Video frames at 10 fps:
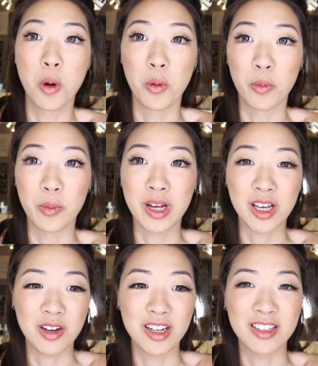Oh
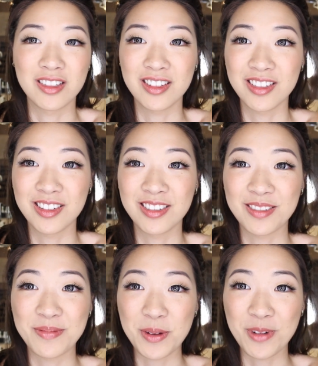my god,
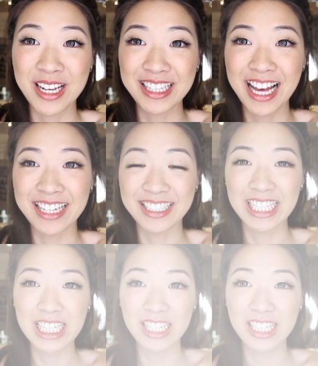my ring light.